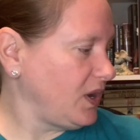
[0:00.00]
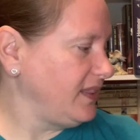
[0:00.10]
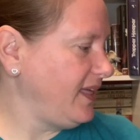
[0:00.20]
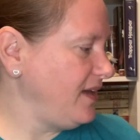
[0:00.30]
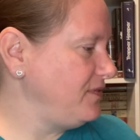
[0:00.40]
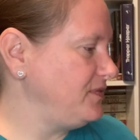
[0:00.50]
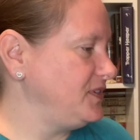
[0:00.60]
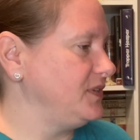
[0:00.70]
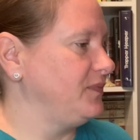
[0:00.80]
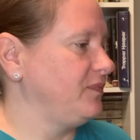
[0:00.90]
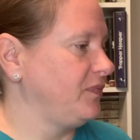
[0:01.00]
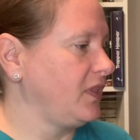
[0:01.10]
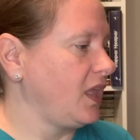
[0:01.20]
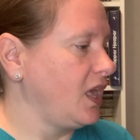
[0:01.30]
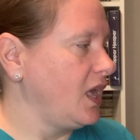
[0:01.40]
I left.
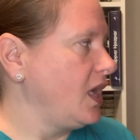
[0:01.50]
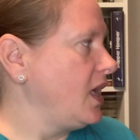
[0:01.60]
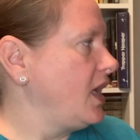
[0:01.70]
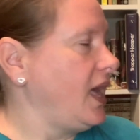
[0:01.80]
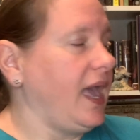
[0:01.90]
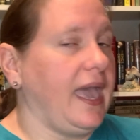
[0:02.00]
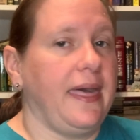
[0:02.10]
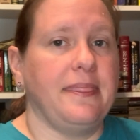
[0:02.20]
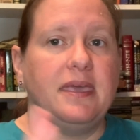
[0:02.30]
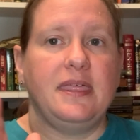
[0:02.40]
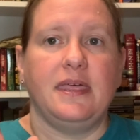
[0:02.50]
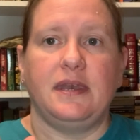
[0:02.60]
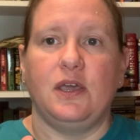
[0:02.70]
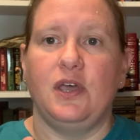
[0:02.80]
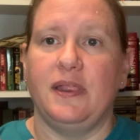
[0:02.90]
And
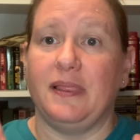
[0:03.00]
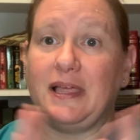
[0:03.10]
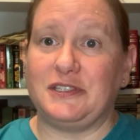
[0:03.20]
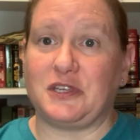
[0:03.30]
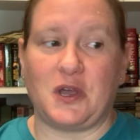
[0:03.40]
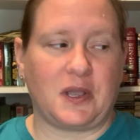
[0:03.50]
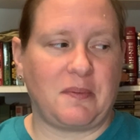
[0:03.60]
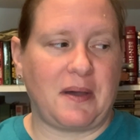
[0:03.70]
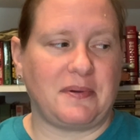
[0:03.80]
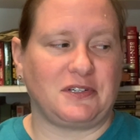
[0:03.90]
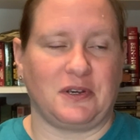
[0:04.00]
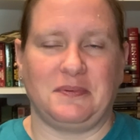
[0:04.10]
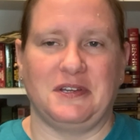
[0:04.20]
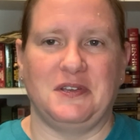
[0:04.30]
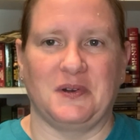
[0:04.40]
then let's talk about my trip
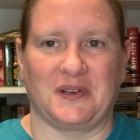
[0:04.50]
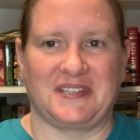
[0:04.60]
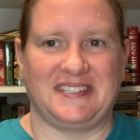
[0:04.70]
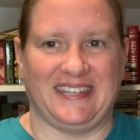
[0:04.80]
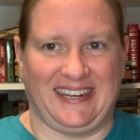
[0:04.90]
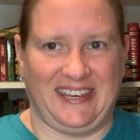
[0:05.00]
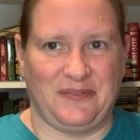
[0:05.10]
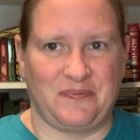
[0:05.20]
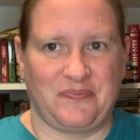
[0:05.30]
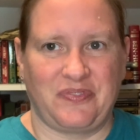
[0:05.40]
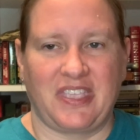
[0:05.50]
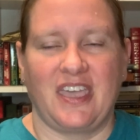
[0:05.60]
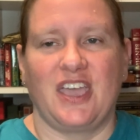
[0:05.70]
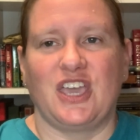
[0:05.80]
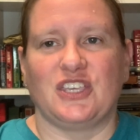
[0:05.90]
to New York City.
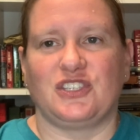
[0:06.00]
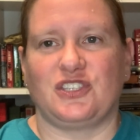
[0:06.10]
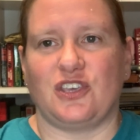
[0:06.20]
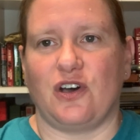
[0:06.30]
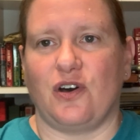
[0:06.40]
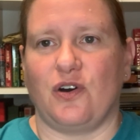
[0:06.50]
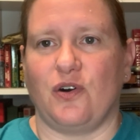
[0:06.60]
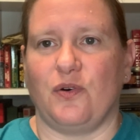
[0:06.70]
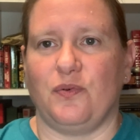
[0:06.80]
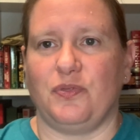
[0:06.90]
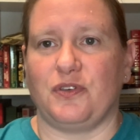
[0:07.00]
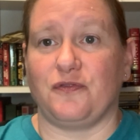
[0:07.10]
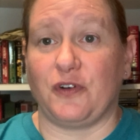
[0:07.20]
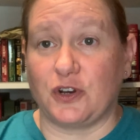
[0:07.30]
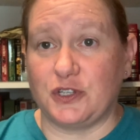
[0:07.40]
So the
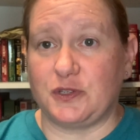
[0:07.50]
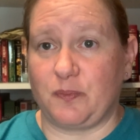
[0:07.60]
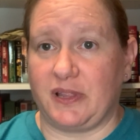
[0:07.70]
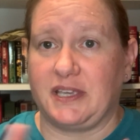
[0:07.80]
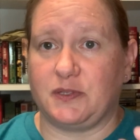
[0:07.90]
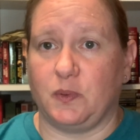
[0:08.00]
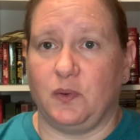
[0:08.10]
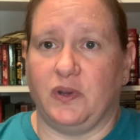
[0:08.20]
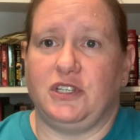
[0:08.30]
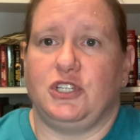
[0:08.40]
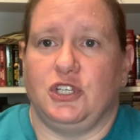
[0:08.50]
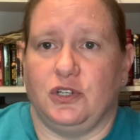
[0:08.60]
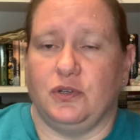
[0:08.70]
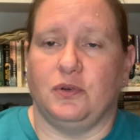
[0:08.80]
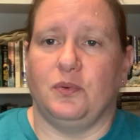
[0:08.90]
first place we went
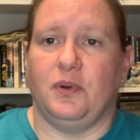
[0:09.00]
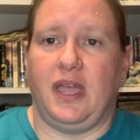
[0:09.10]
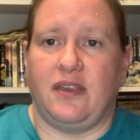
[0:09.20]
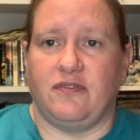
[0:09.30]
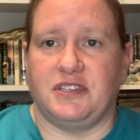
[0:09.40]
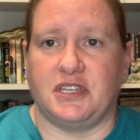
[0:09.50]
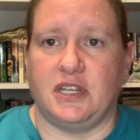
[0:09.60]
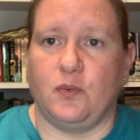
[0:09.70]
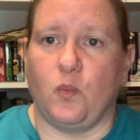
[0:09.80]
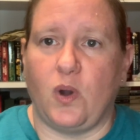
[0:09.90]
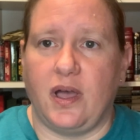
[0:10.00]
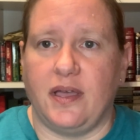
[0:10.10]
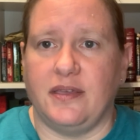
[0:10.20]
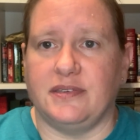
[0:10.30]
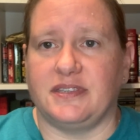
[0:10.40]
to and visited
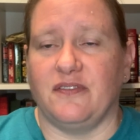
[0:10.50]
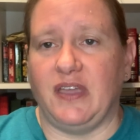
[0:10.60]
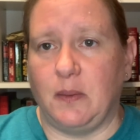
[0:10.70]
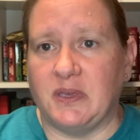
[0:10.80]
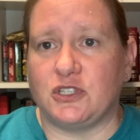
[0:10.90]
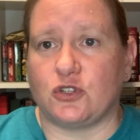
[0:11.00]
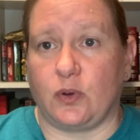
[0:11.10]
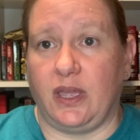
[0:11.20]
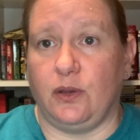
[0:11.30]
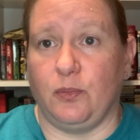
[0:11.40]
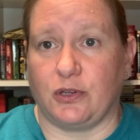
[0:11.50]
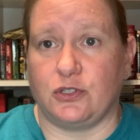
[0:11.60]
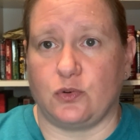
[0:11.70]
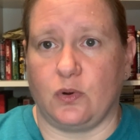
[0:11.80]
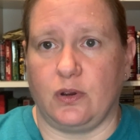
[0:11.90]
was the famous Strand
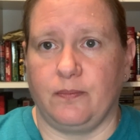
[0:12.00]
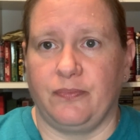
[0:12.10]
bookstore.